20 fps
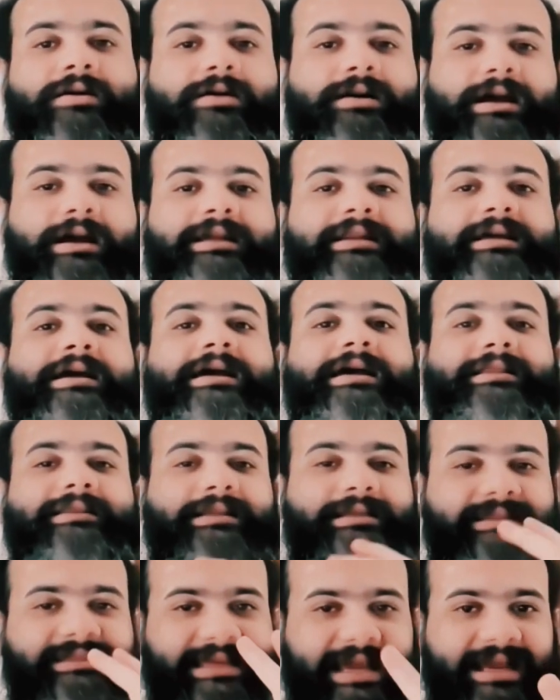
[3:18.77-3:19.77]
Right.
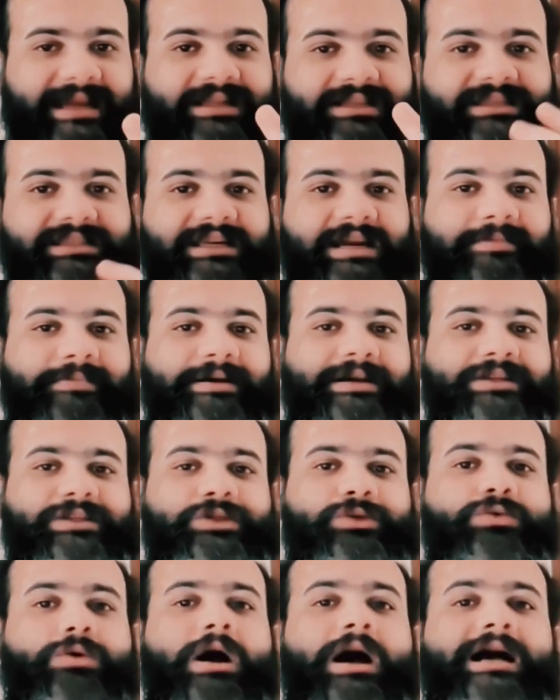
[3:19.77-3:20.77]
The second step
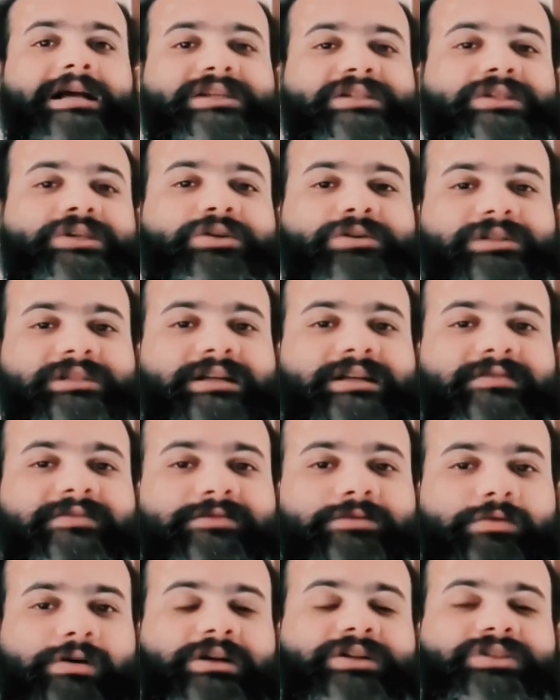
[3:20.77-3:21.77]
is you ask
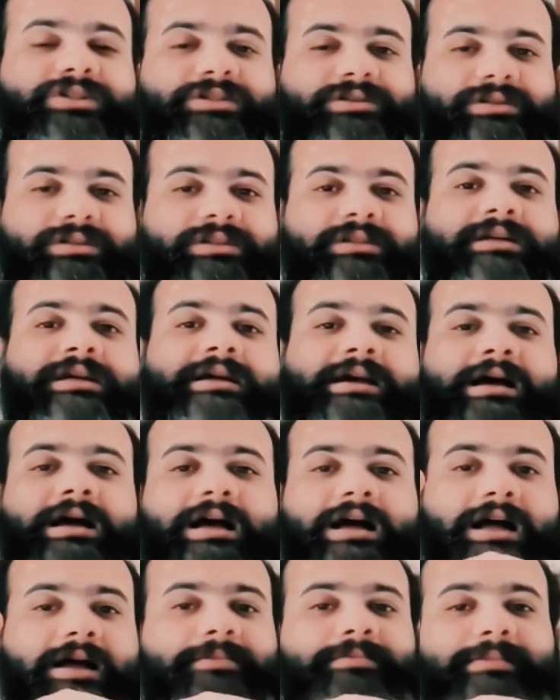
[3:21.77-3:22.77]
yourself questions,
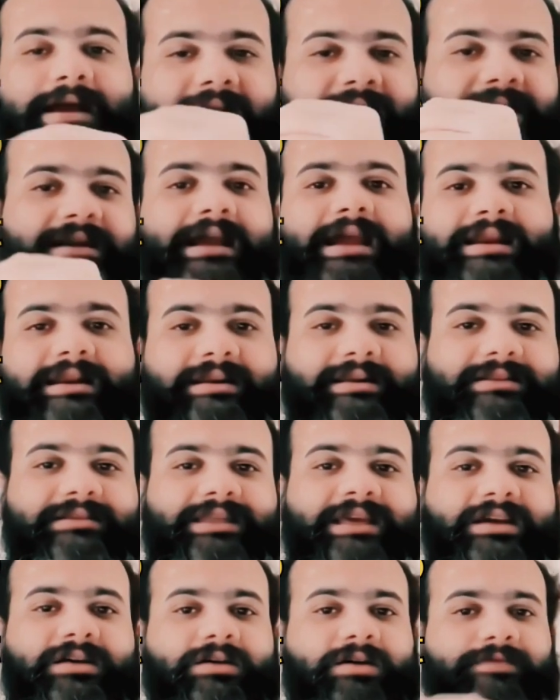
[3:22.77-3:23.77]
and
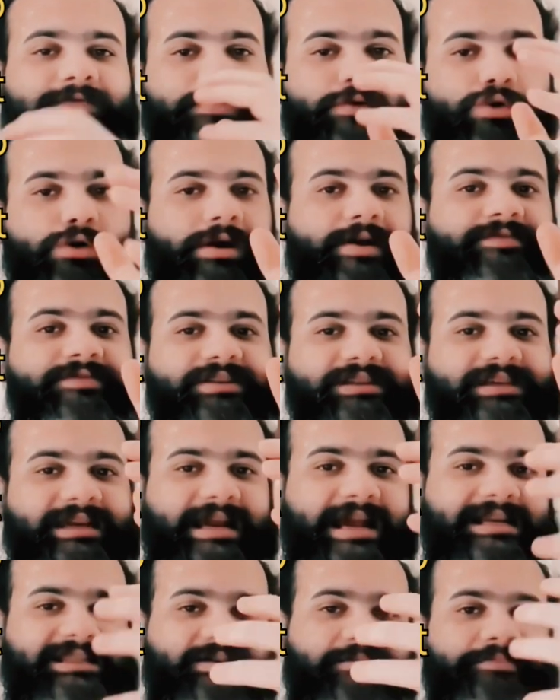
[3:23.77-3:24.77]
think of
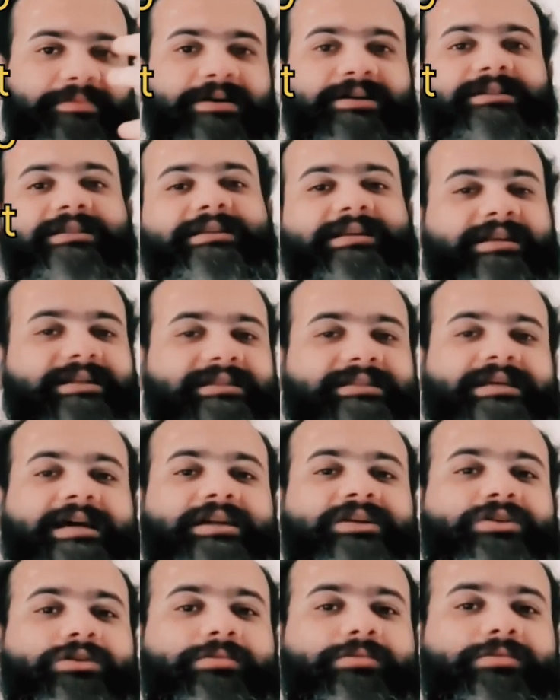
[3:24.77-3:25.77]
OFC as a person
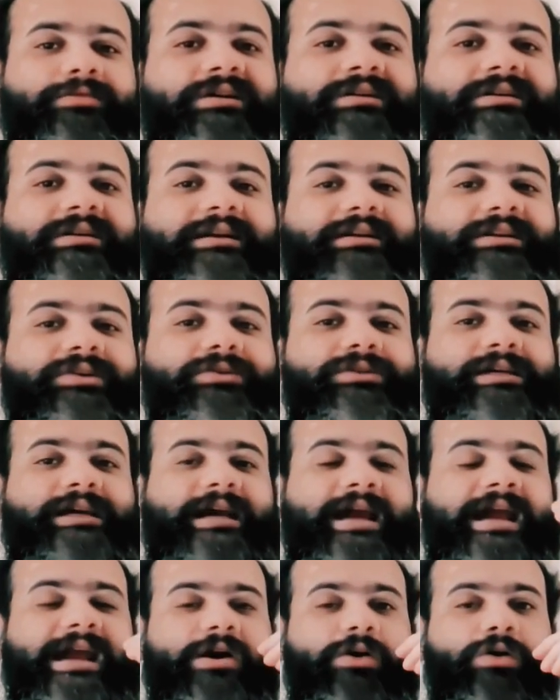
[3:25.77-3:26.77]
inside your brain, and you
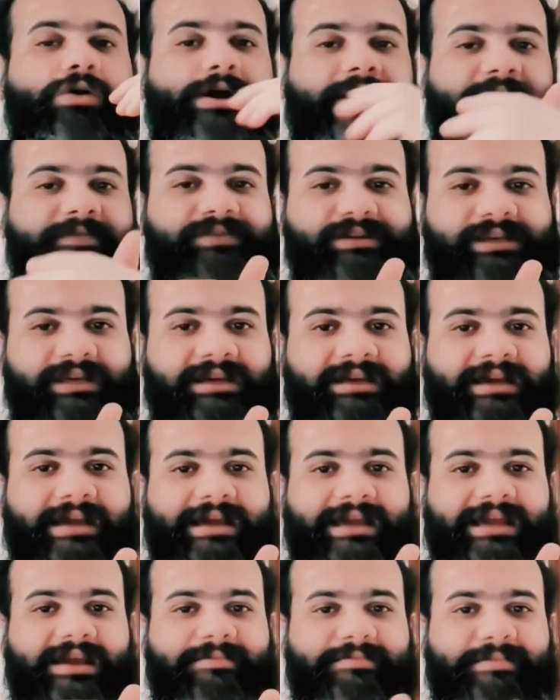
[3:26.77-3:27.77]
say, "Hey, OFC,
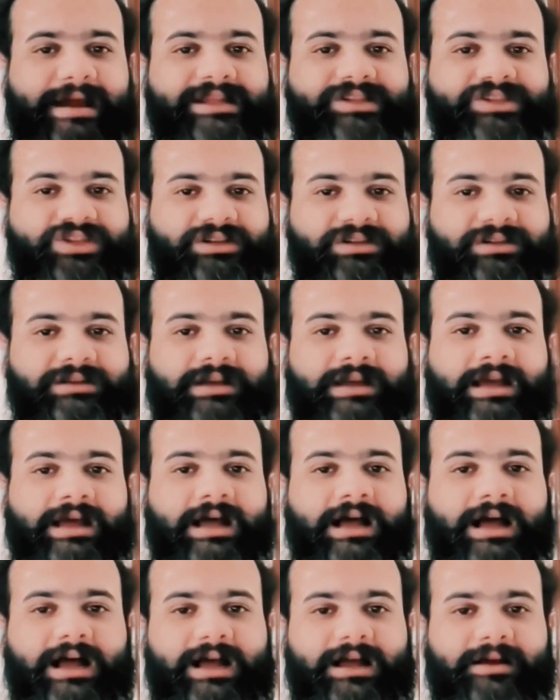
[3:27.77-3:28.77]
imagine
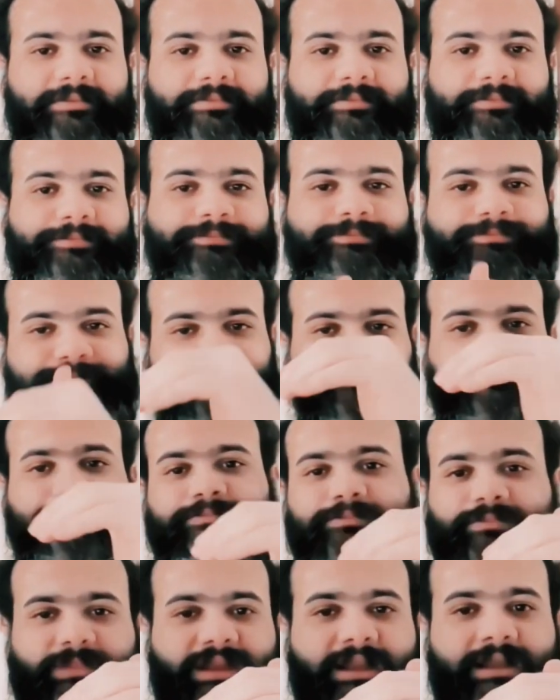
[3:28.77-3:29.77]

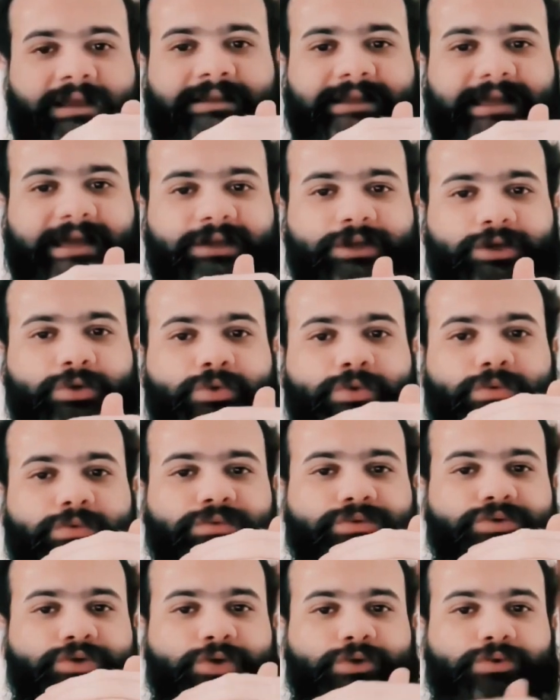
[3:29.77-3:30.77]
that
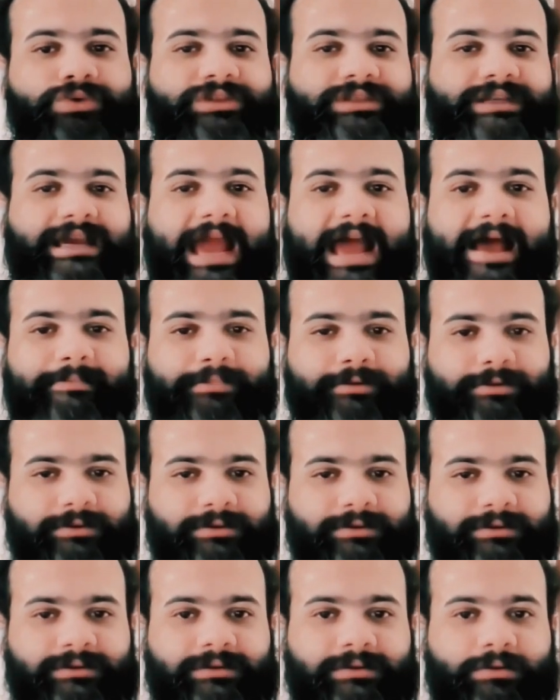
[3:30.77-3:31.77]
you choose the
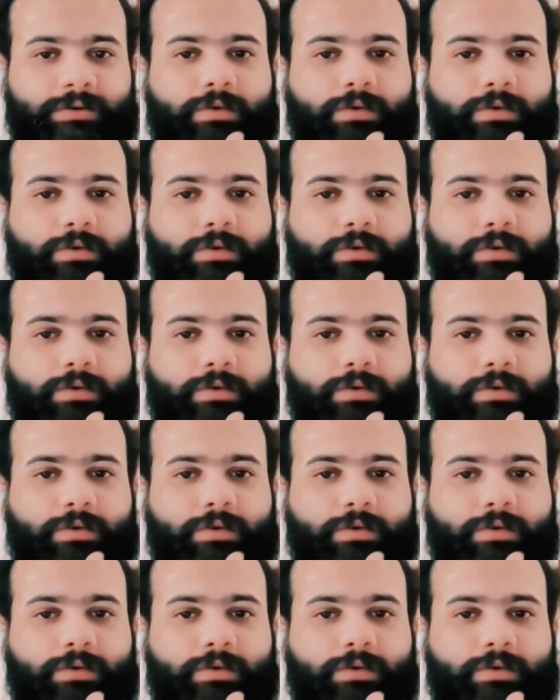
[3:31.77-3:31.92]
apple.